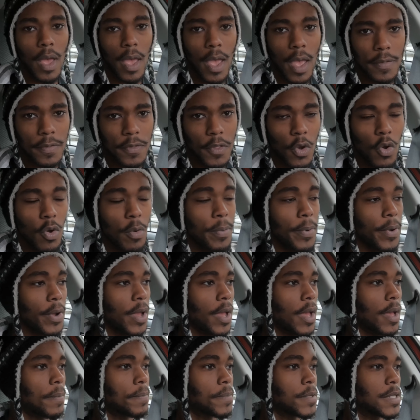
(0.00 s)
I had the Uber
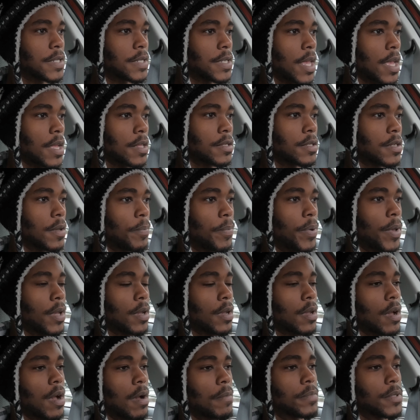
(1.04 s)
app set to
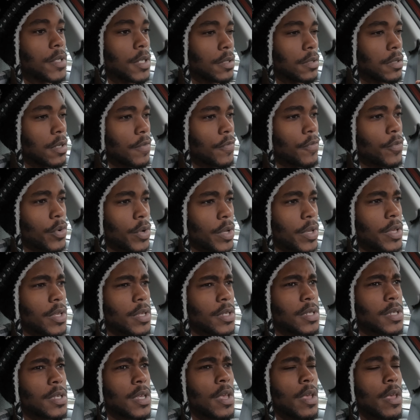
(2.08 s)
pick up
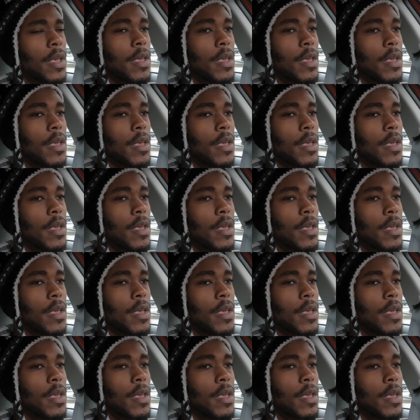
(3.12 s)
deliveries